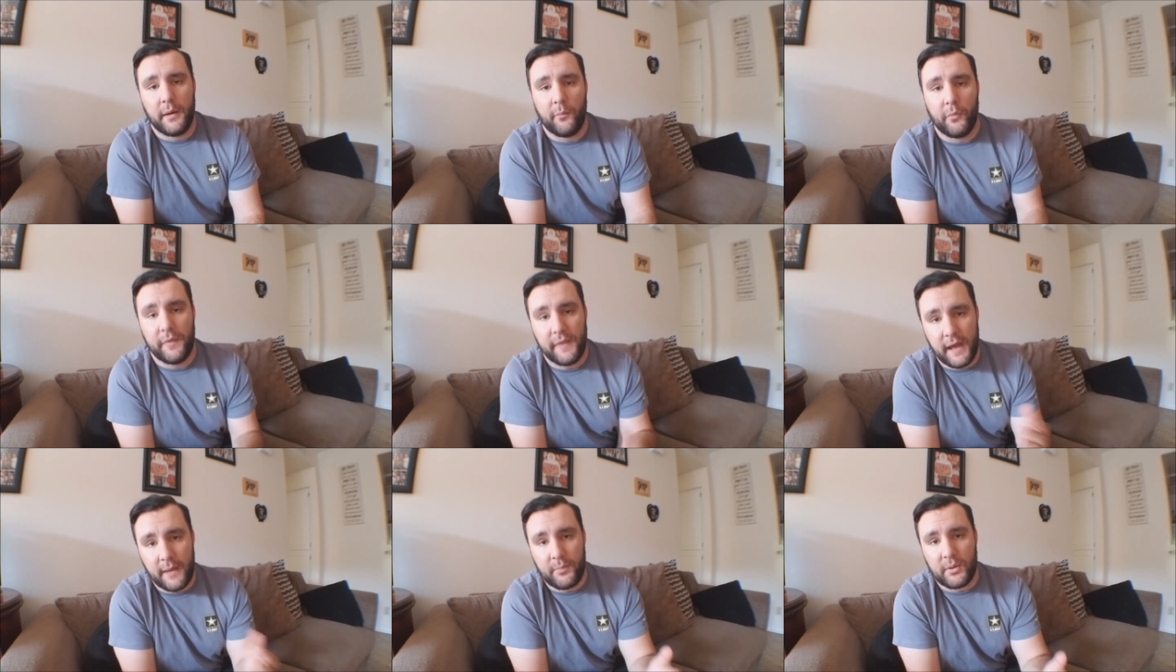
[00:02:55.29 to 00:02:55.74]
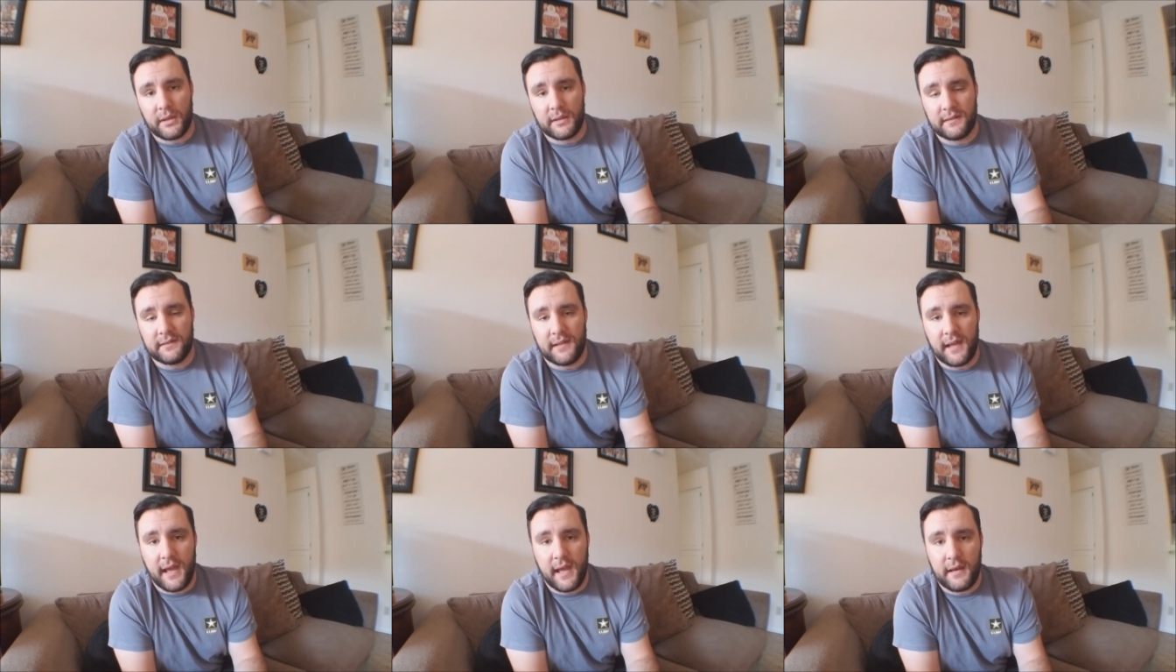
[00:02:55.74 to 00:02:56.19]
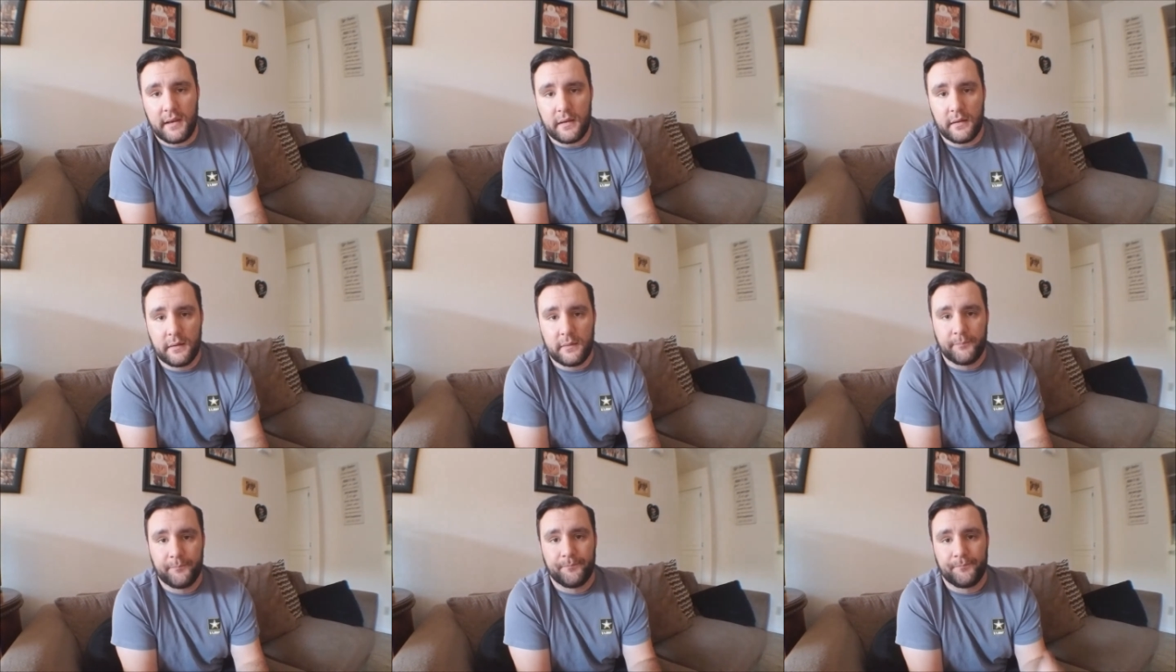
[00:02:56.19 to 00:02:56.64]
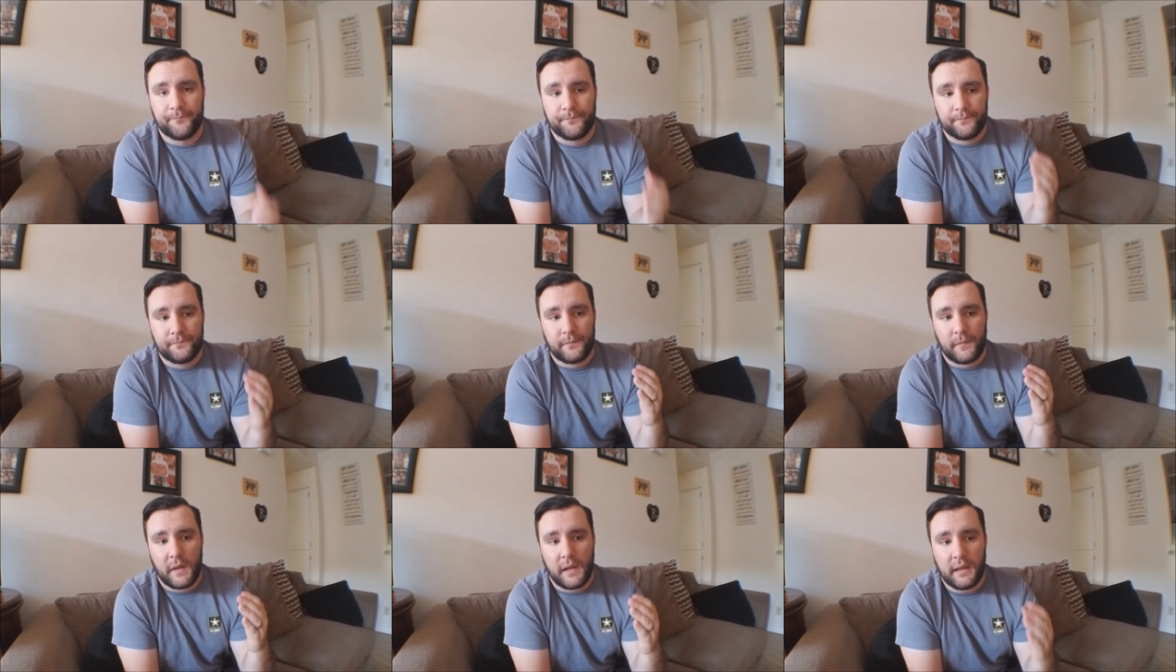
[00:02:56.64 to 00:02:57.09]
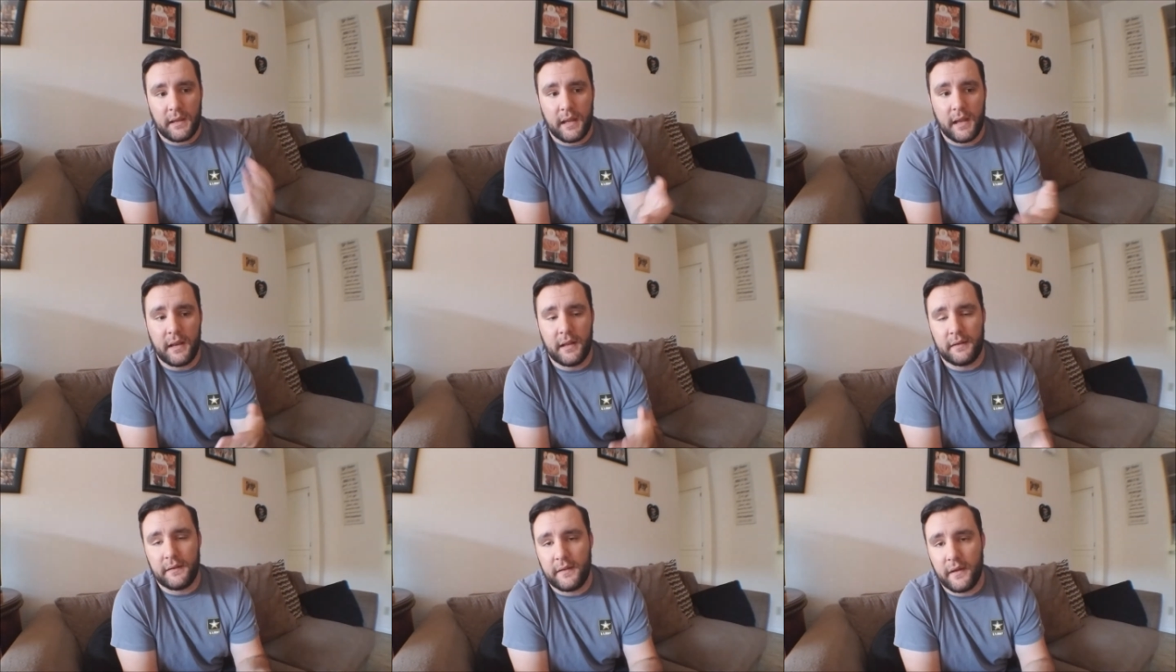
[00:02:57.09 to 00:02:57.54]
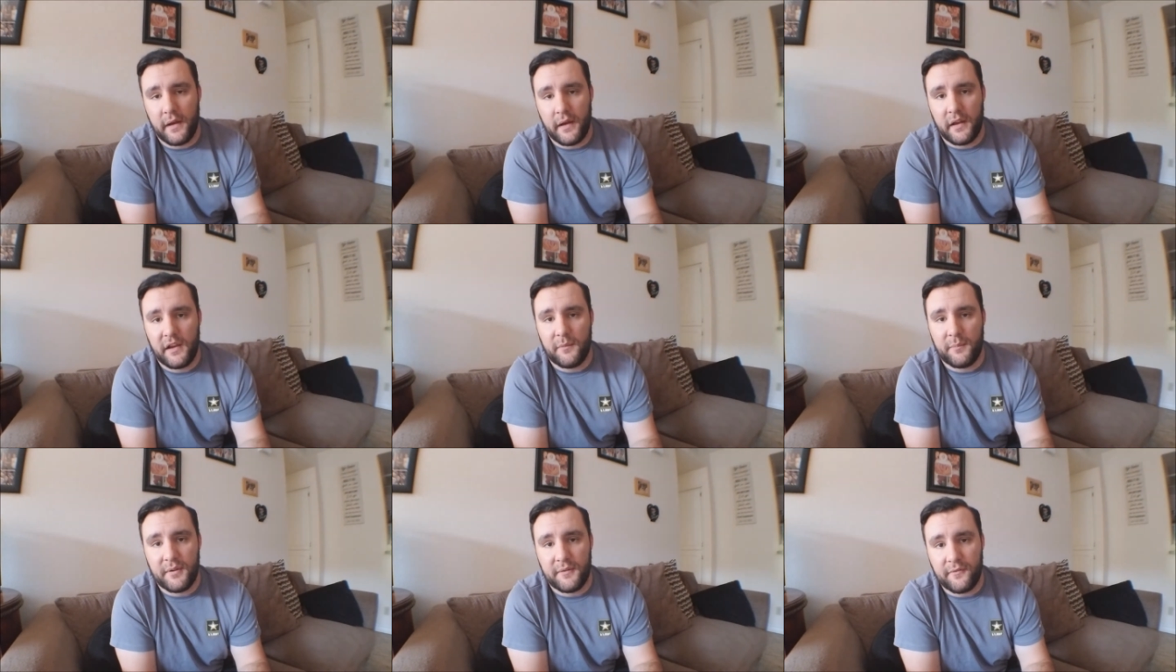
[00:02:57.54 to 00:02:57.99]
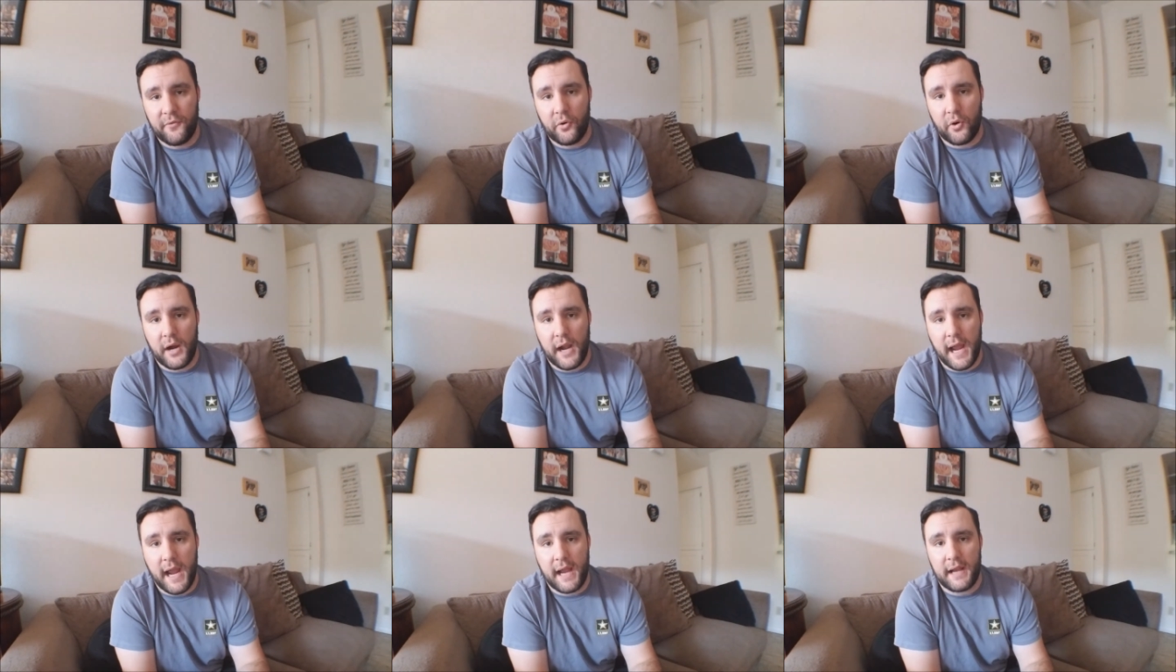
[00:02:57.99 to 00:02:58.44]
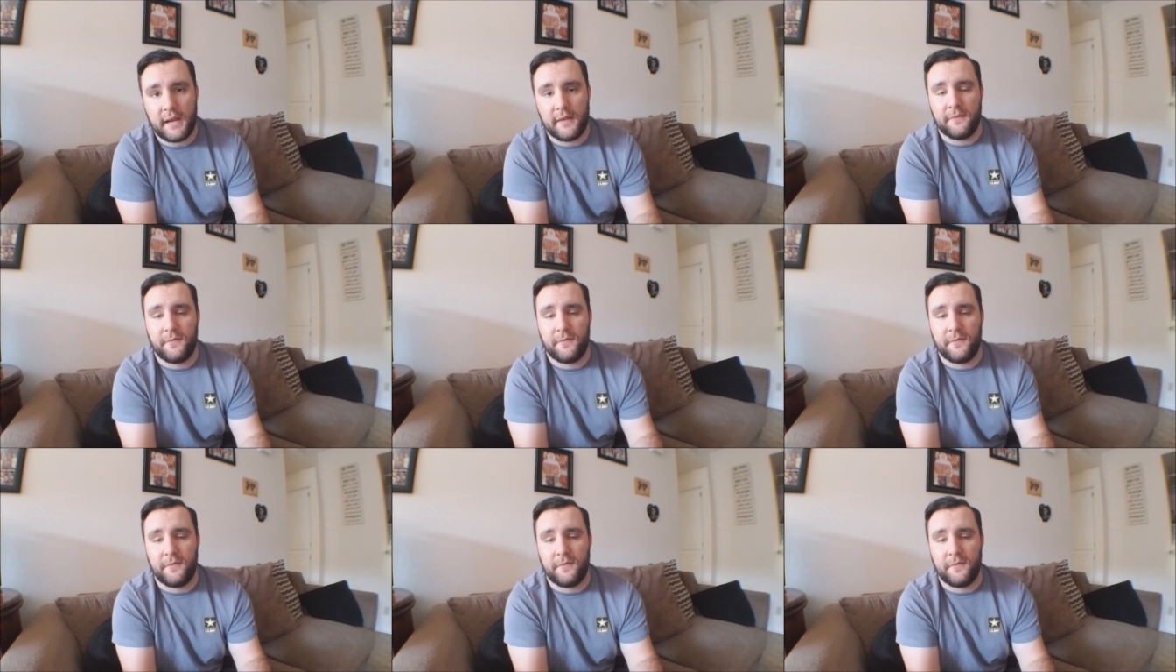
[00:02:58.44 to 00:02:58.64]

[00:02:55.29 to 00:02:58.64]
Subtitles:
With that being said, get it done beforehand